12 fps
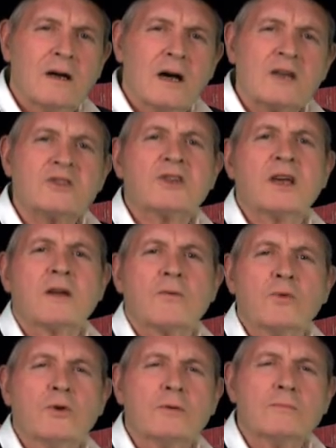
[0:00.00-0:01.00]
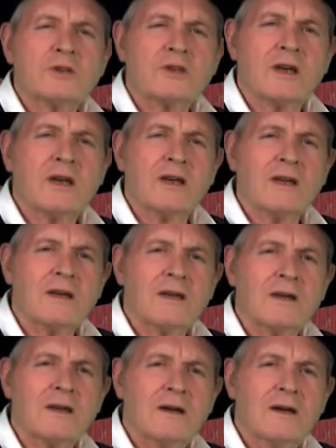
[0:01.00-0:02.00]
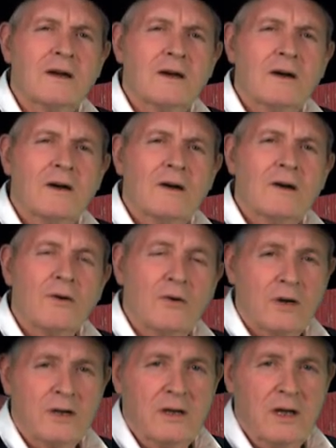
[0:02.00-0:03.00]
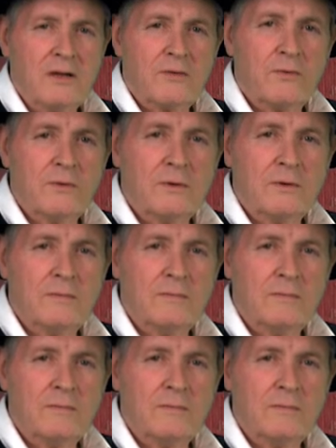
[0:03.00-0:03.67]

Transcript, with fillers: a sick room, say, or a death room,